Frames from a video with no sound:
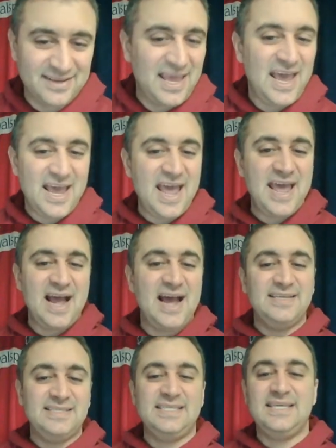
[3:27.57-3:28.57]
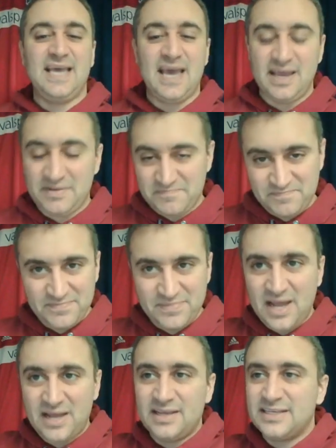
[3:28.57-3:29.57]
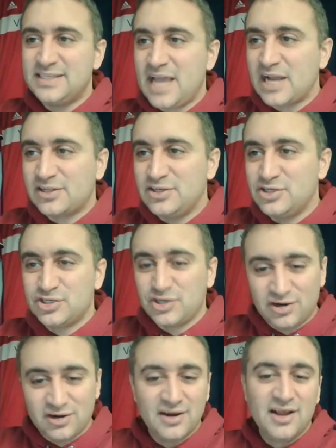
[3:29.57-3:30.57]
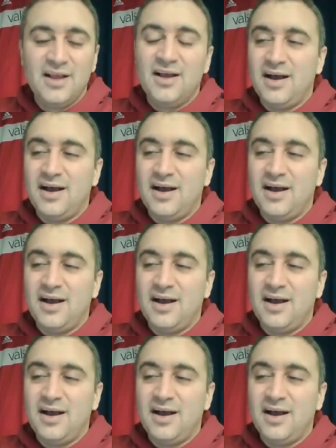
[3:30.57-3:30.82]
K-A-I-C-K. Not exactly sure